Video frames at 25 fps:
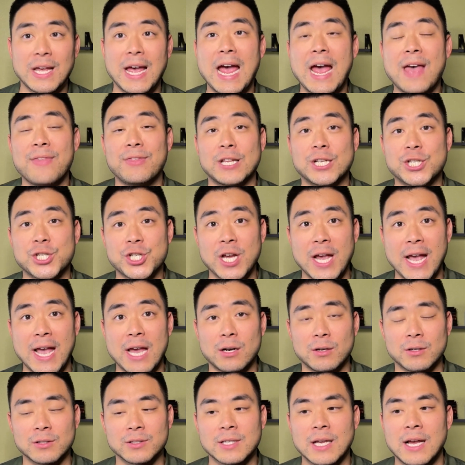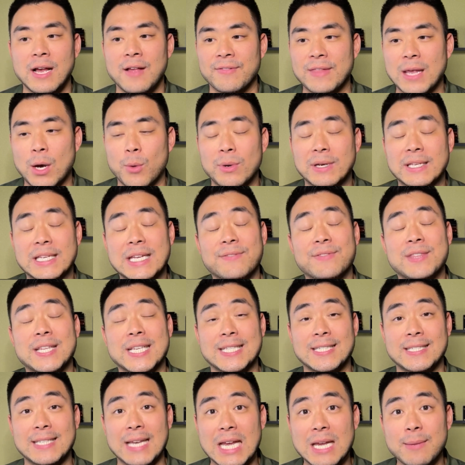and the channels that would give the
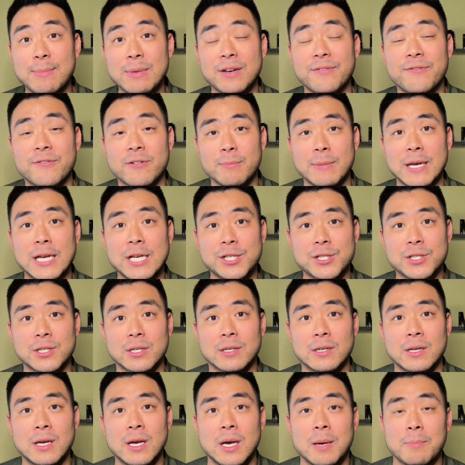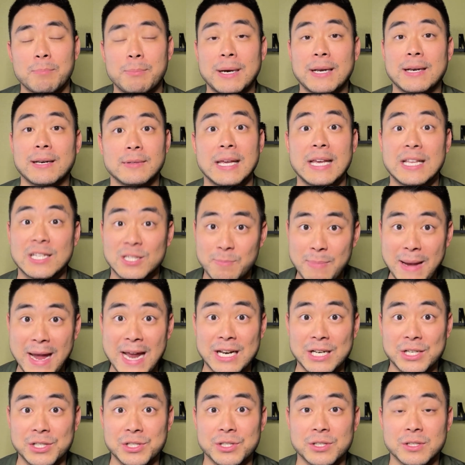same information, but in
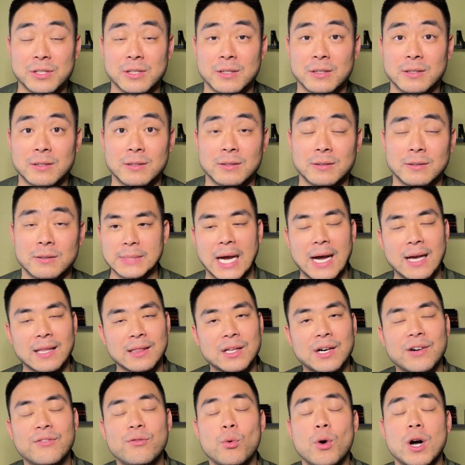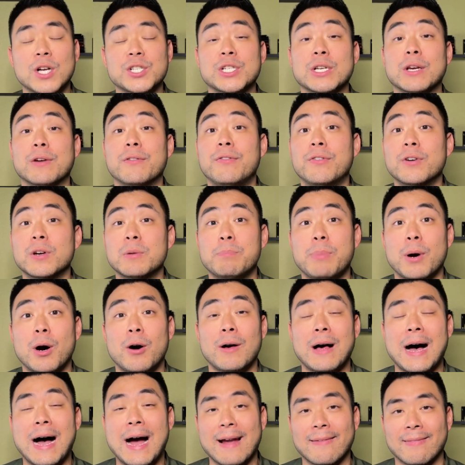Spanish. I love watching football
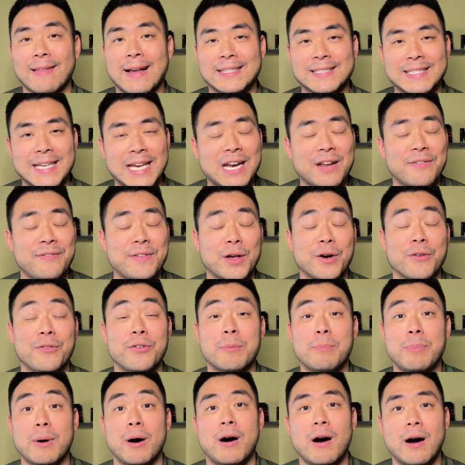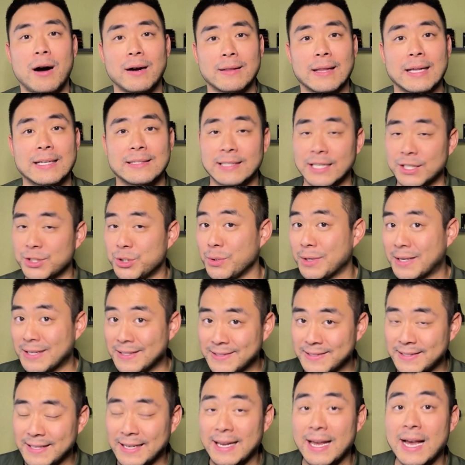highlights, NFL football highlights. As you can
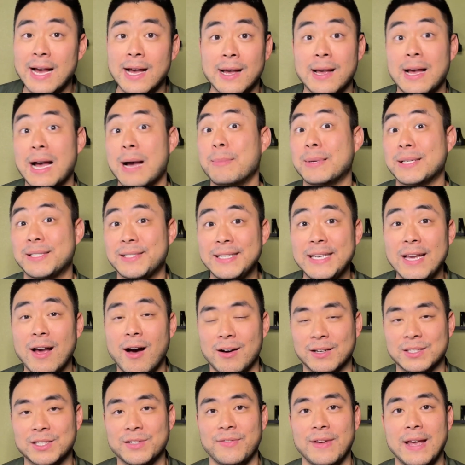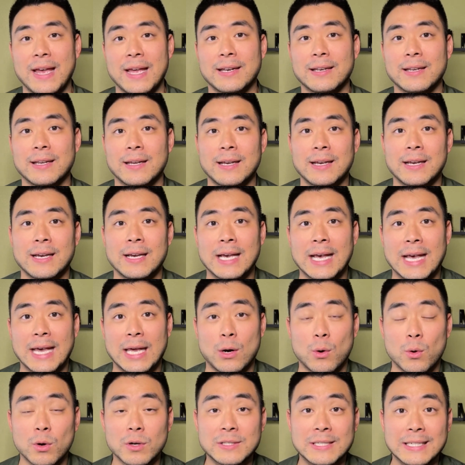see, I'm a Seahawks fan. In
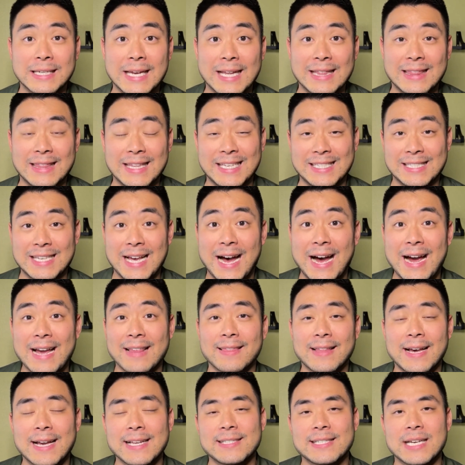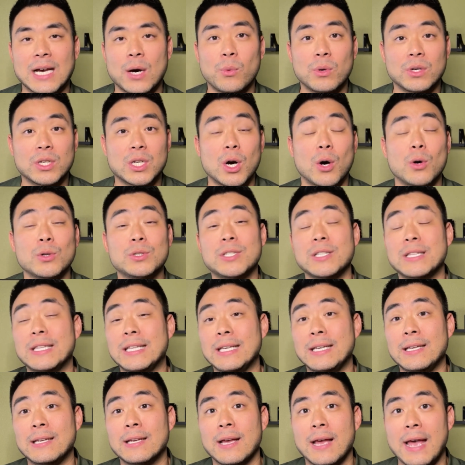order to get these highlights, I would go to
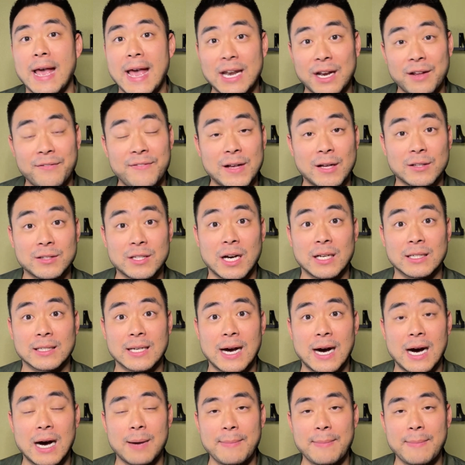the NFL.com